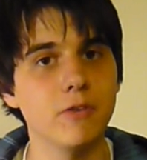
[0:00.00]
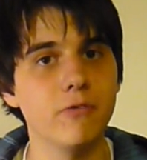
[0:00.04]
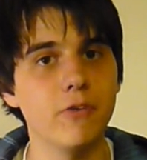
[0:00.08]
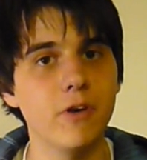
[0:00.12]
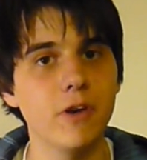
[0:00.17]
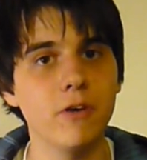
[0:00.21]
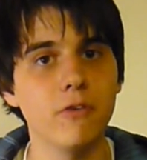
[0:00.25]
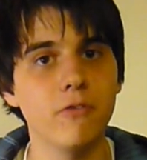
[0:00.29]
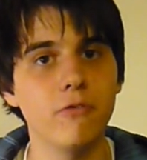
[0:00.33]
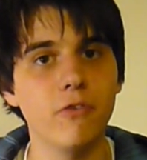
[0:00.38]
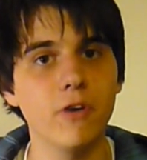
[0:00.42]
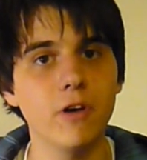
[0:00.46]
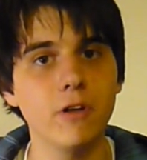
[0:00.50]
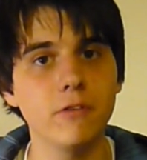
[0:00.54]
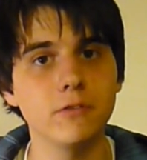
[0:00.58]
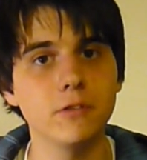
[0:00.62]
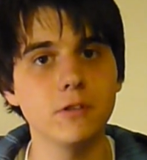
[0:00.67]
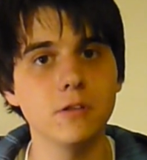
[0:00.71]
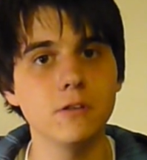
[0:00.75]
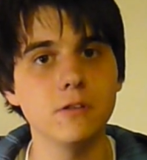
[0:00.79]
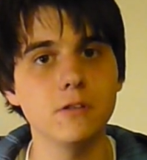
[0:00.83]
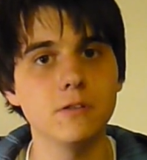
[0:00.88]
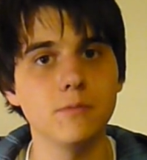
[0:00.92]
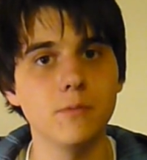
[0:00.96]
very
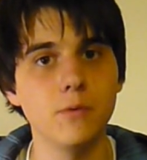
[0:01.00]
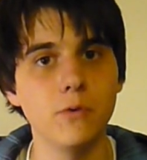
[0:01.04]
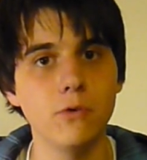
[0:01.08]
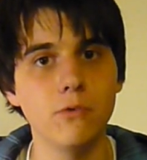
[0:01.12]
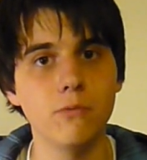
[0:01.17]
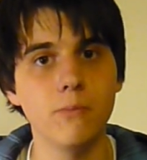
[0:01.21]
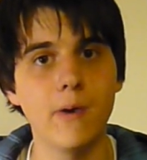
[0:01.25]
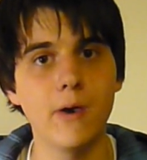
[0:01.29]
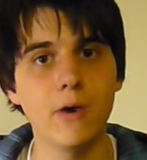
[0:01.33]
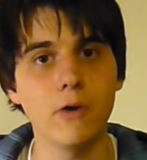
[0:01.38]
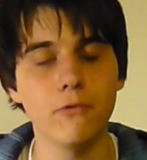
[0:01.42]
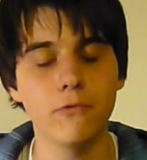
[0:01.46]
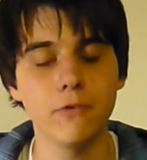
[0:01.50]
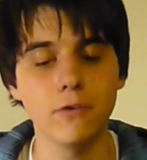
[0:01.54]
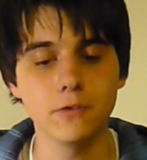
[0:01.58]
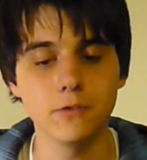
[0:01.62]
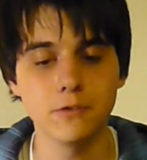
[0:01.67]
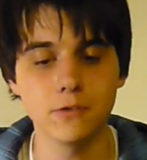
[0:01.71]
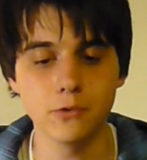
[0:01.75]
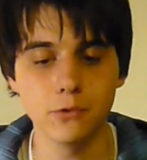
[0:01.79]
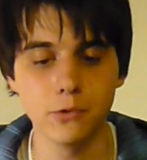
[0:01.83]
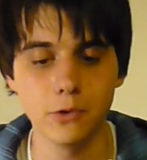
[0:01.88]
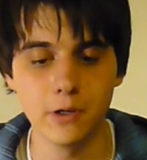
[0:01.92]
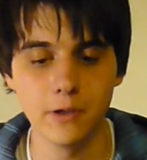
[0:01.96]
velvety, smooth mouthfeel
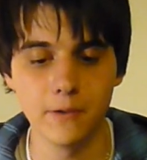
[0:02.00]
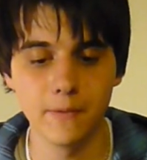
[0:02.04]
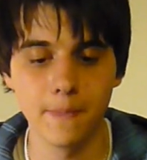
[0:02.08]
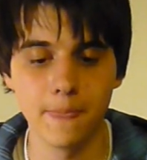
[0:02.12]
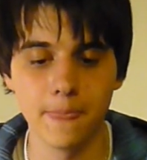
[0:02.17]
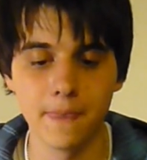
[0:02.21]
to it.